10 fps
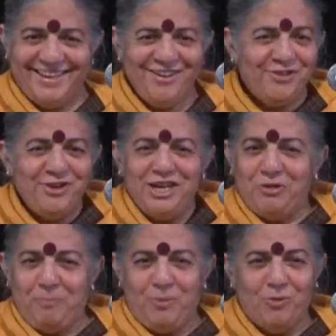You don't need
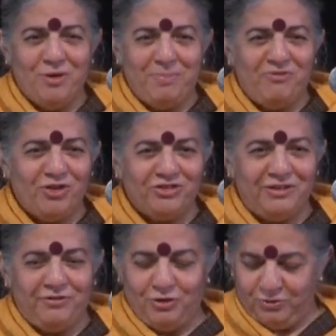to blow up
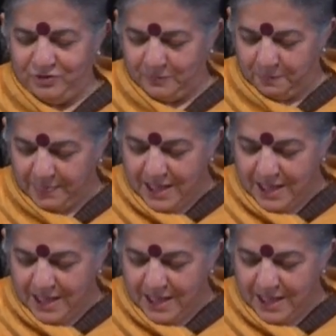fossil fuels.